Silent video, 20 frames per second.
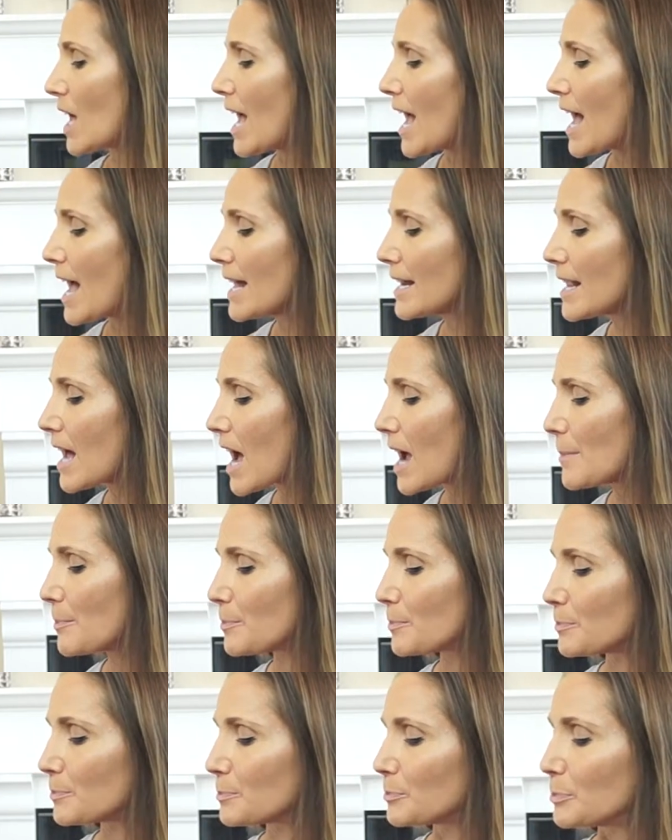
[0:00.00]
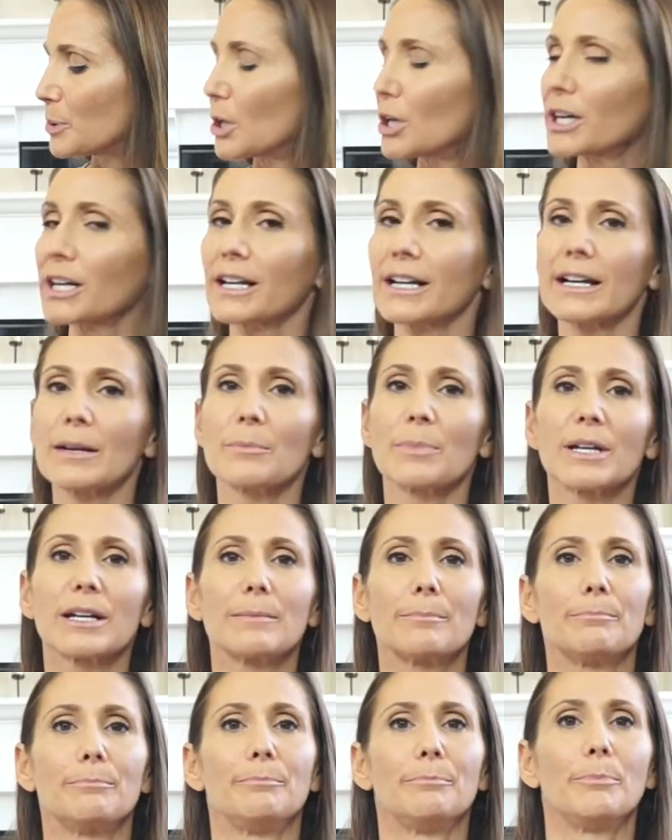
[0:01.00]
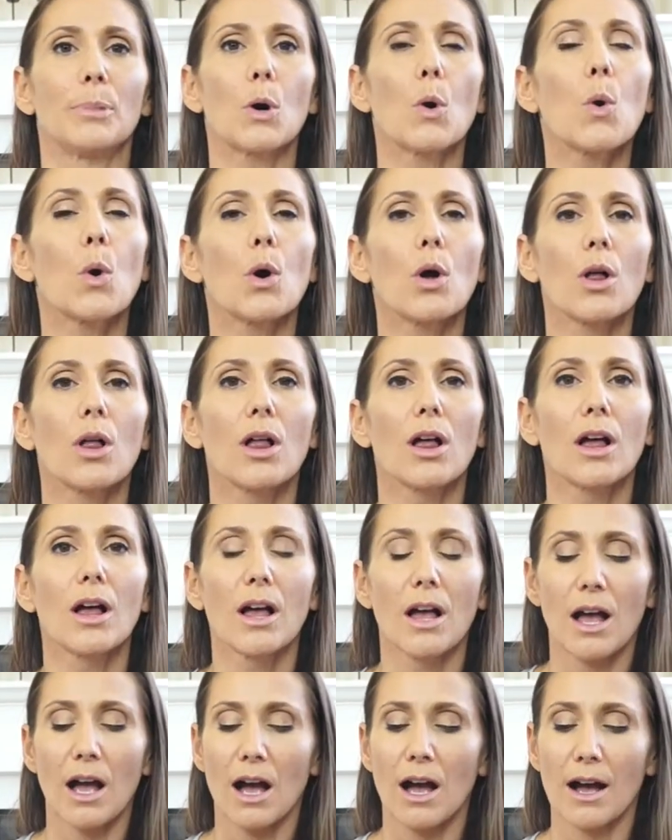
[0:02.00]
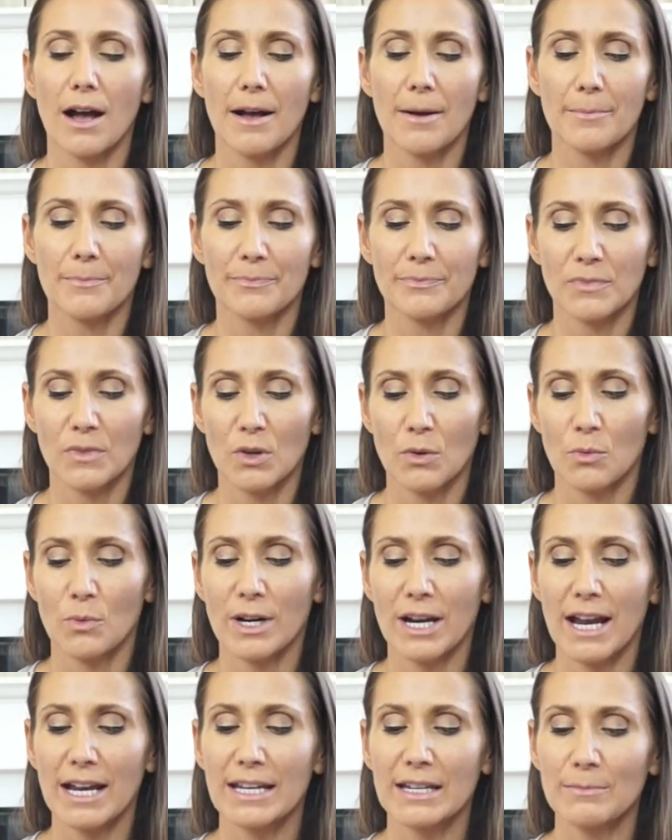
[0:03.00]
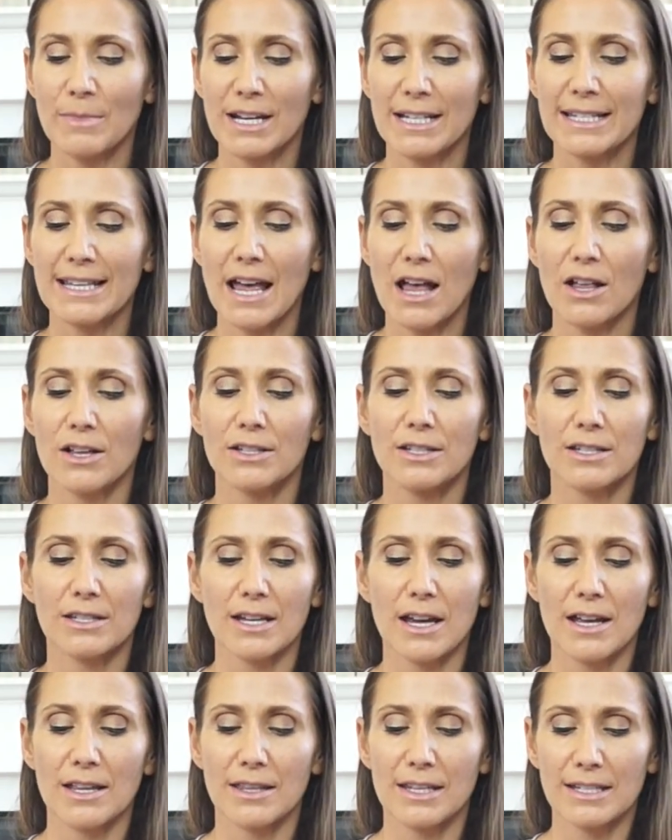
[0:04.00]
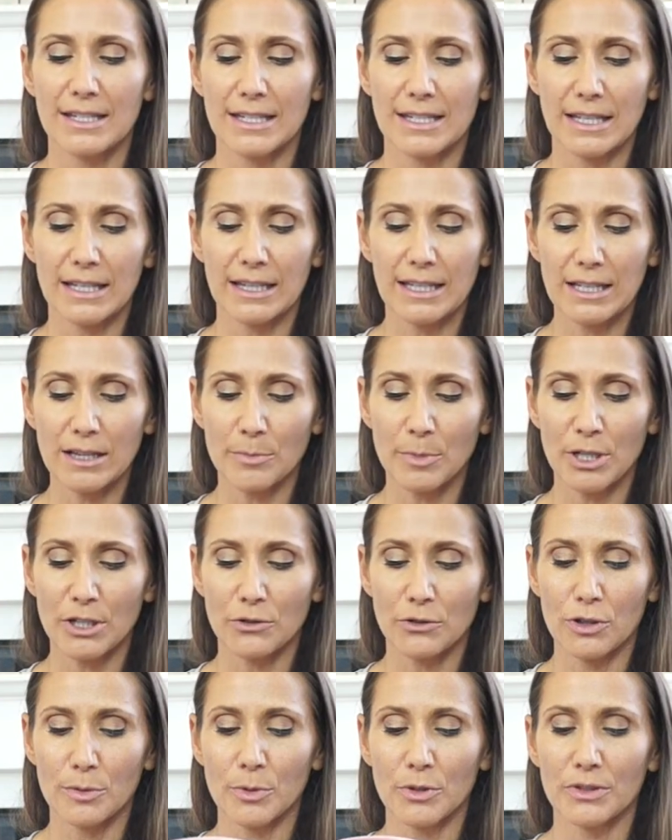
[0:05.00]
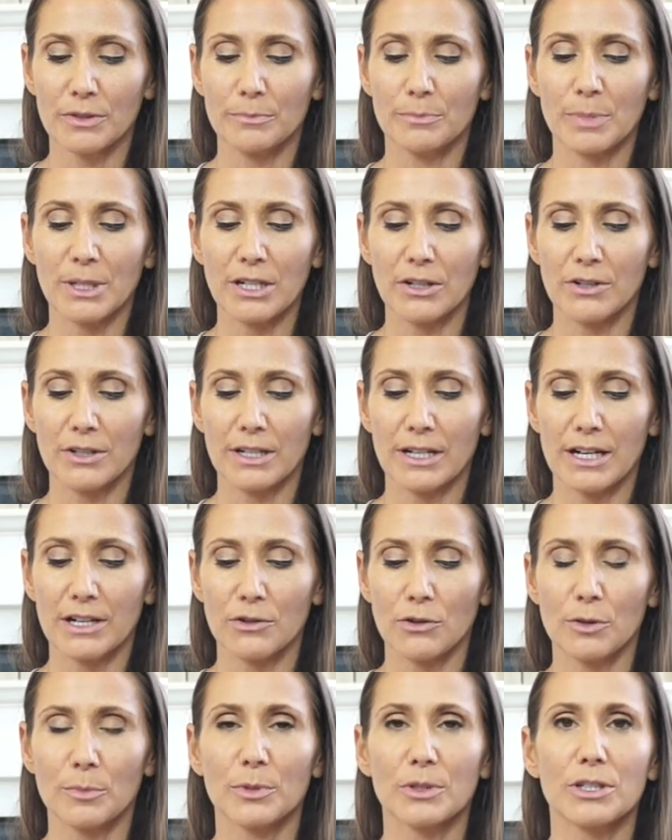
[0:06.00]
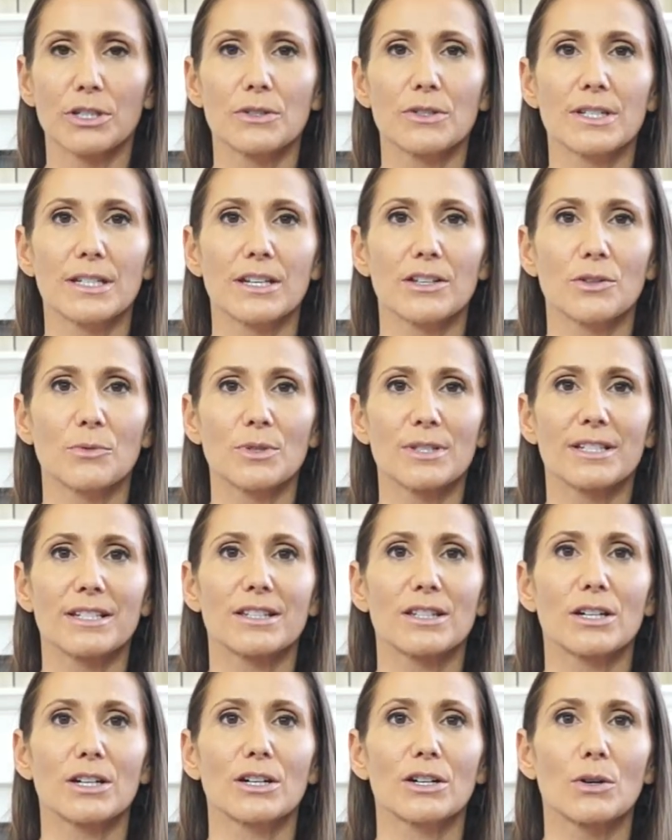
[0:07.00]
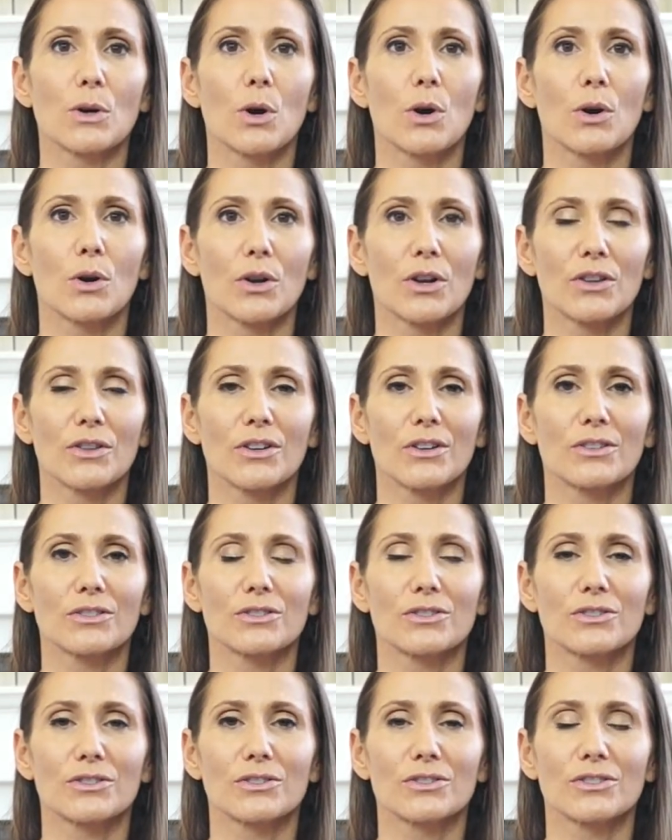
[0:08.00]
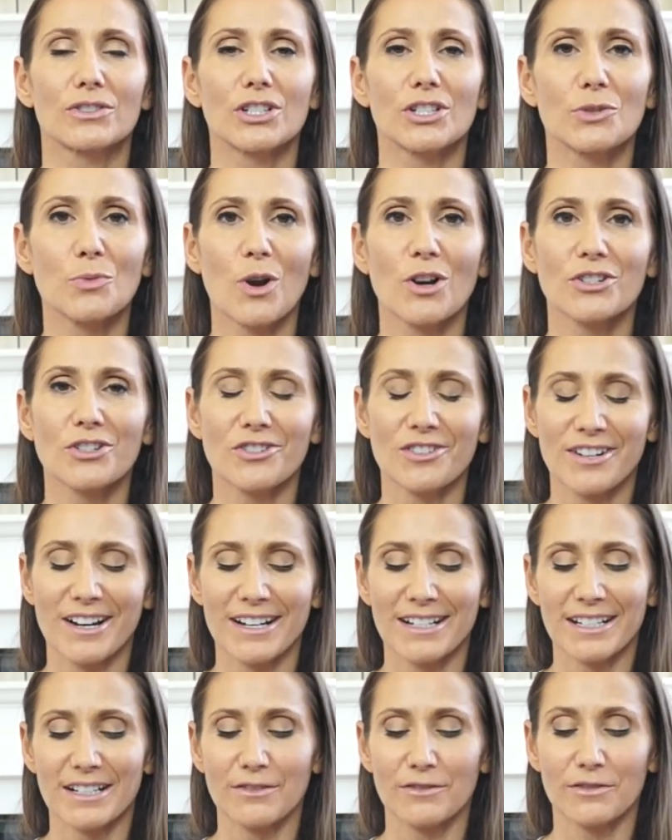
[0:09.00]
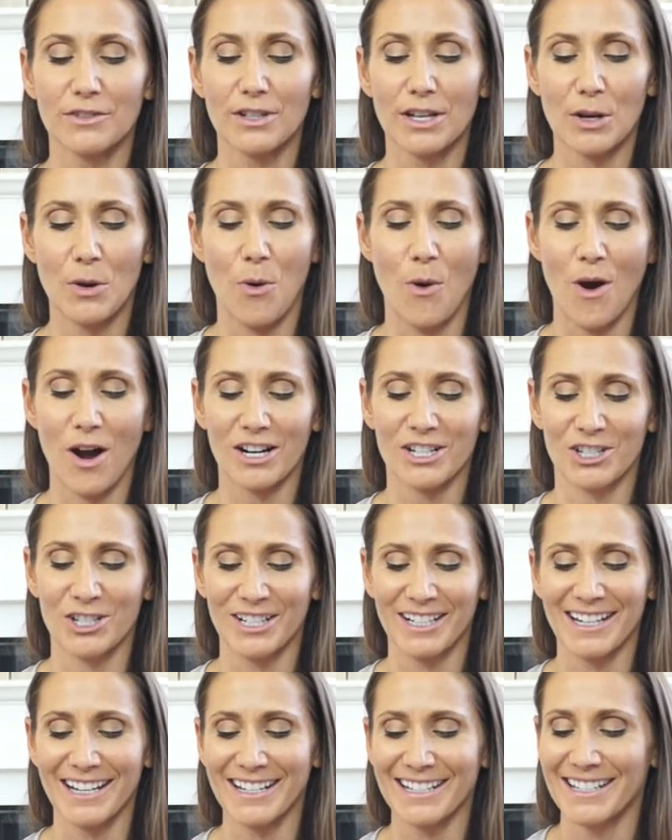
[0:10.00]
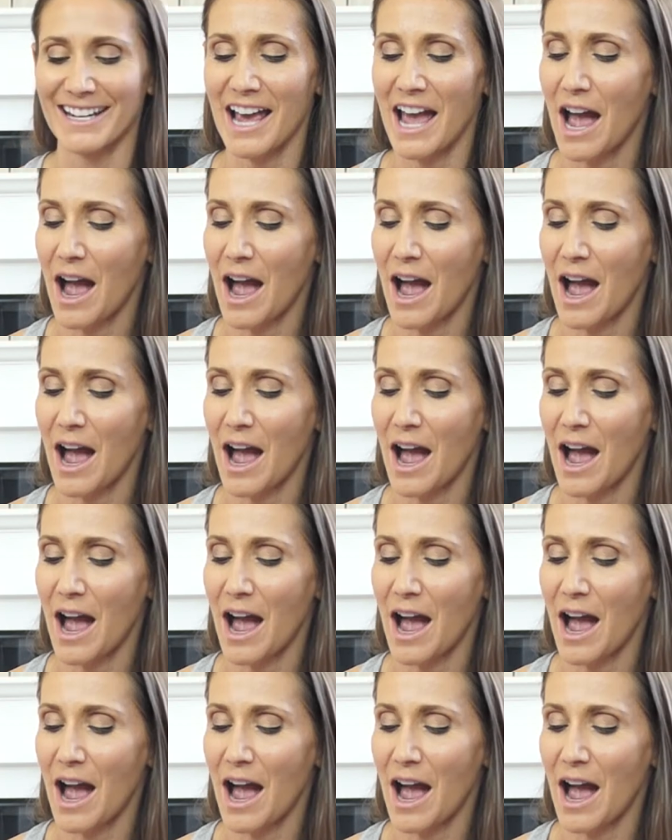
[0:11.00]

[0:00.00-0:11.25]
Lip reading: I put it in a big bowl when I eat my salads. This is a little bit bigger than I normally use. The other one's in the dishwasher, and I didn't feel like washing it.